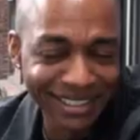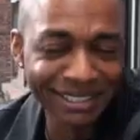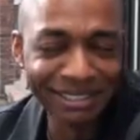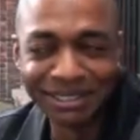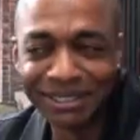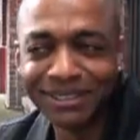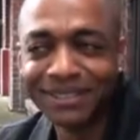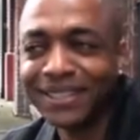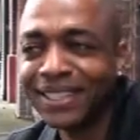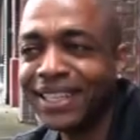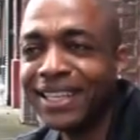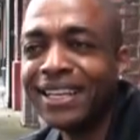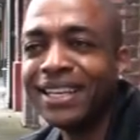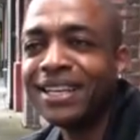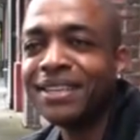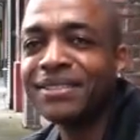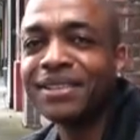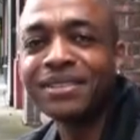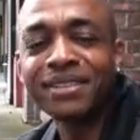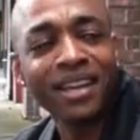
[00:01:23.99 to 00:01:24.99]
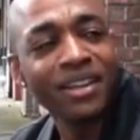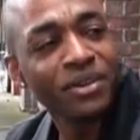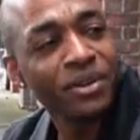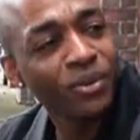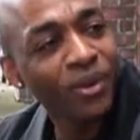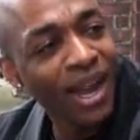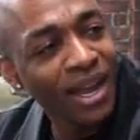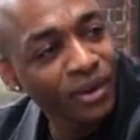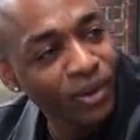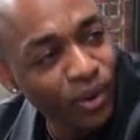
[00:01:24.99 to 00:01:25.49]
He says, can
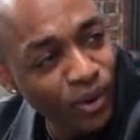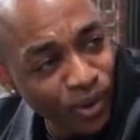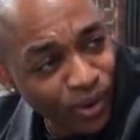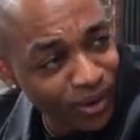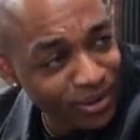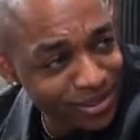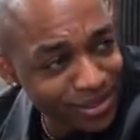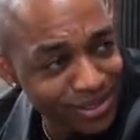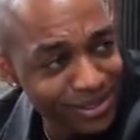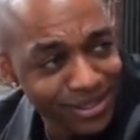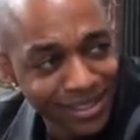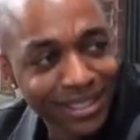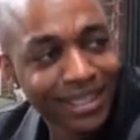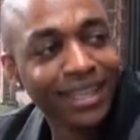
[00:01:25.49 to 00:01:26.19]
you ride a horse?